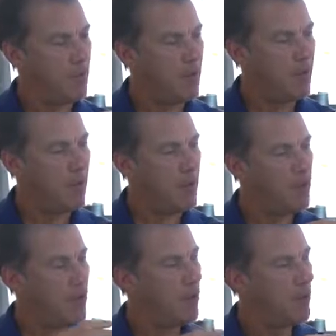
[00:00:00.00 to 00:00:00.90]
the, the
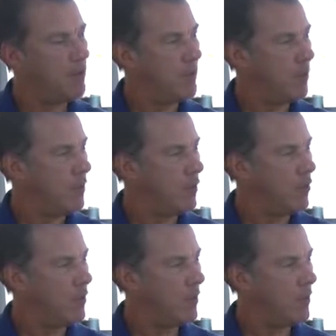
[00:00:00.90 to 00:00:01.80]
higher up in the
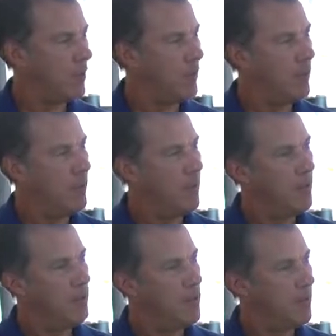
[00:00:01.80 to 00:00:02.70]
hierarchy
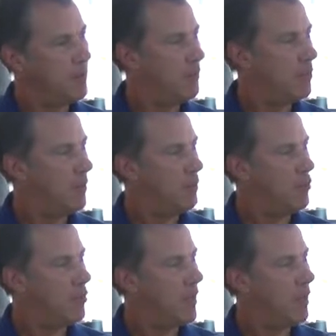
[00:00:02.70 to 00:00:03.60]
brings in
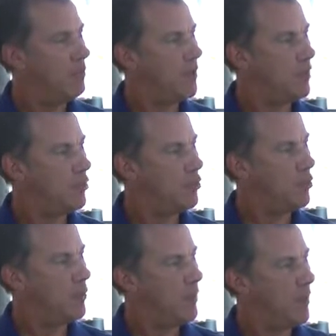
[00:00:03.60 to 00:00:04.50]
people who can be
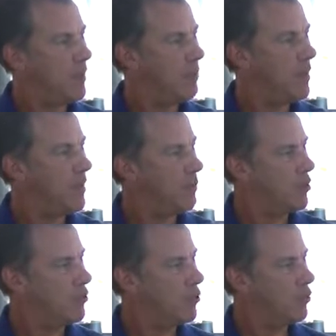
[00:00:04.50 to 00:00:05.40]
controlled, then they become
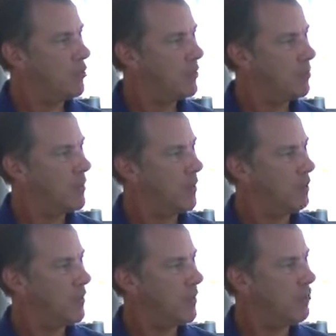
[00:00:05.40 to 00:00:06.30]
controllers
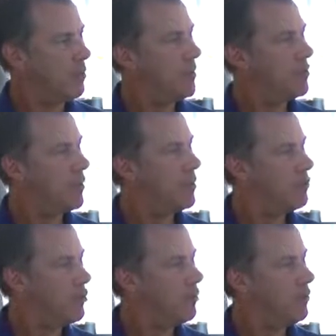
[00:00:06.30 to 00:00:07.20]
themselves. And everybody's trying to
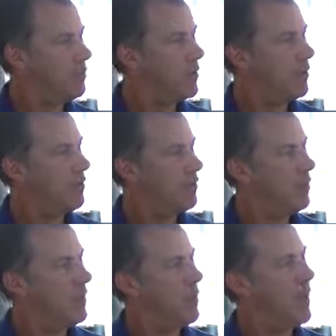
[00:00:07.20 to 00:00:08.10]
prove themselves.
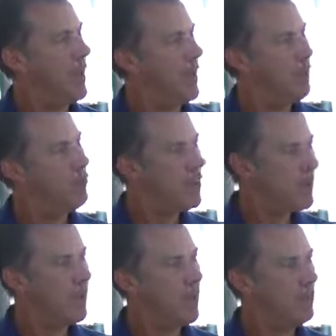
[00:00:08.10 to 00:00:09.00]
Yeah. Every
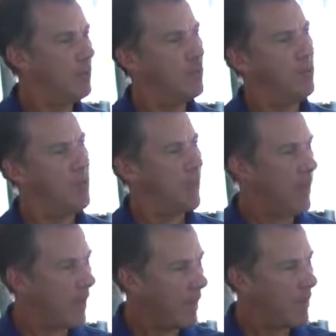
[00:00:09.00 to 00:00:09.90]
time they
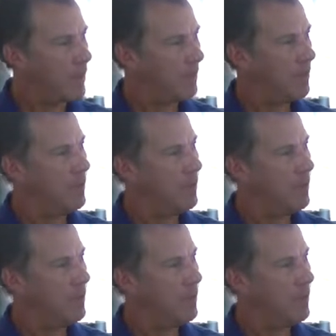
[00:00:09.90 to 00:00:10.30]
act,